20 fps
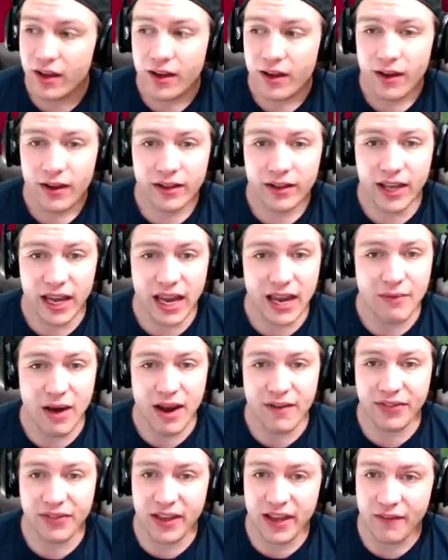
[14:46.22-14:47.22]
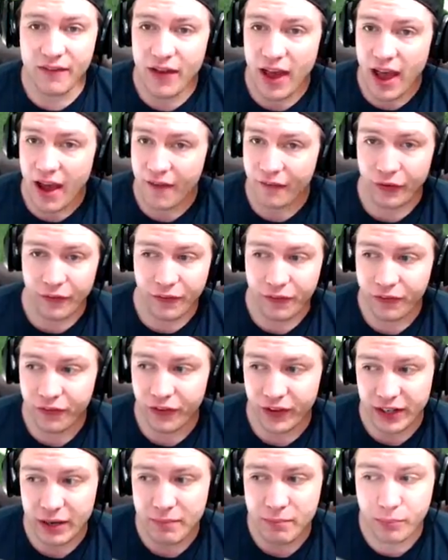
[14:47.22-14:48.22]
game I think I've ever
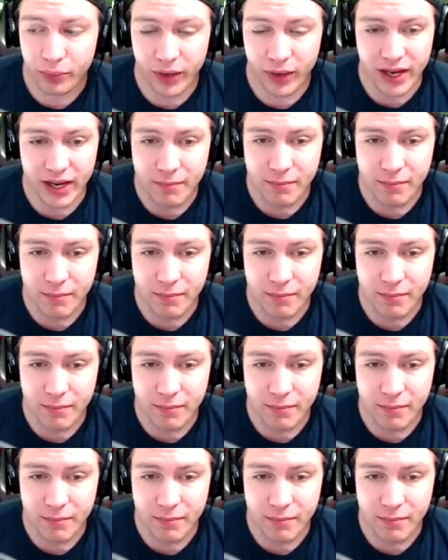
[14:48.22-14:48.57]
freaking played in